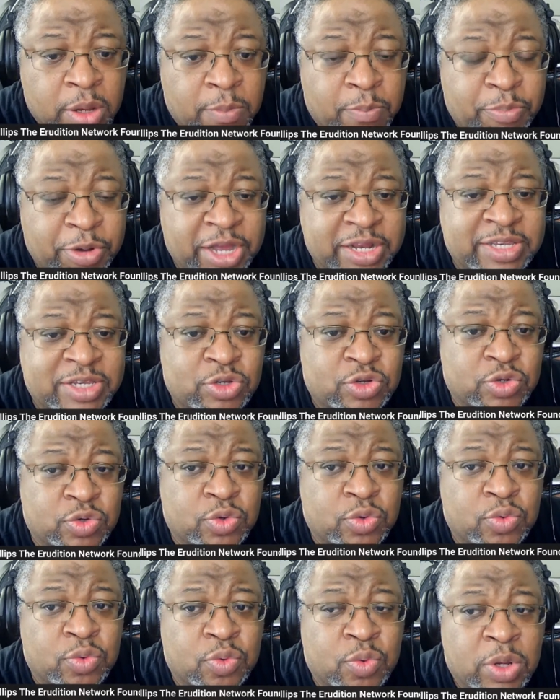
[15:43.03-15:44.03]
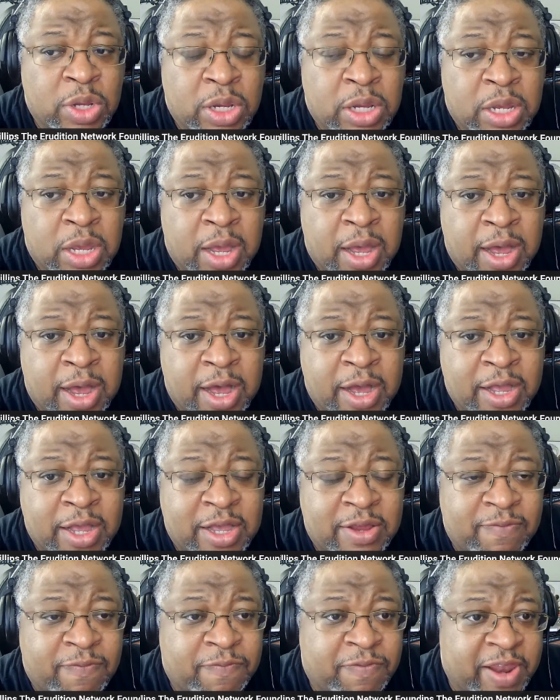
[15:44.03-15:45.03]
But to uh,
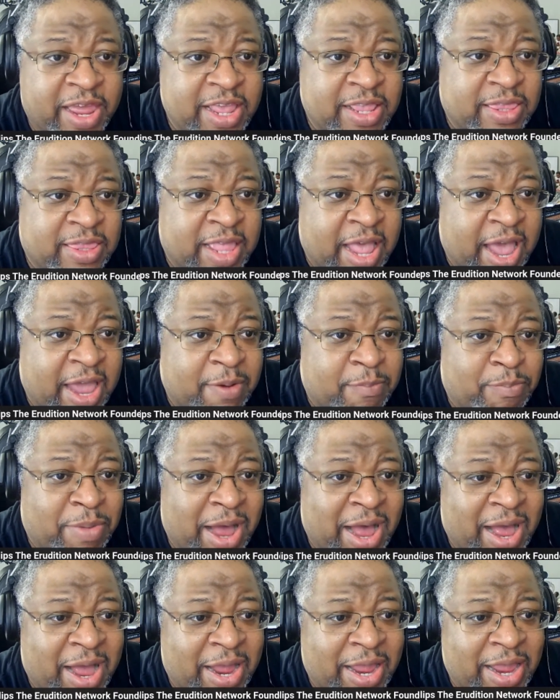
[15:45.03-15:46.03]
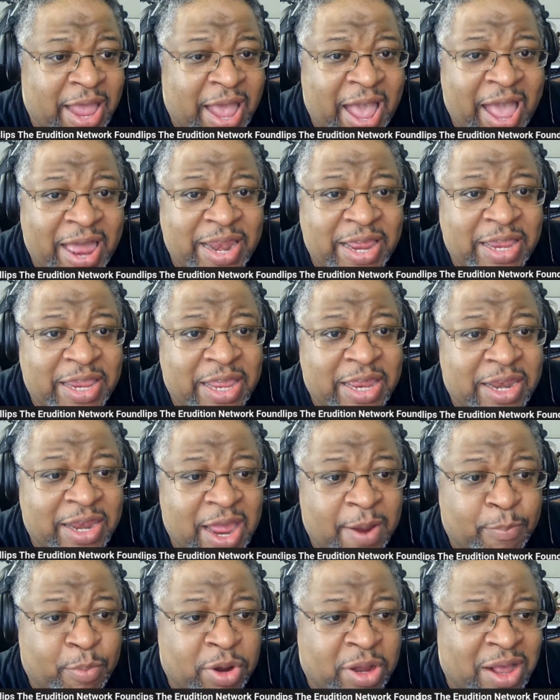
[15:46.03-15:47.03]
conflate that by adding in
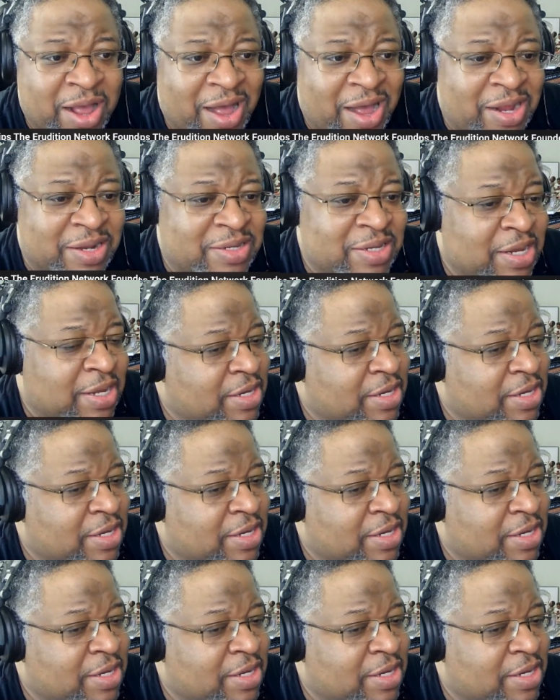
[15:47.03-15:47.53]
leprechauns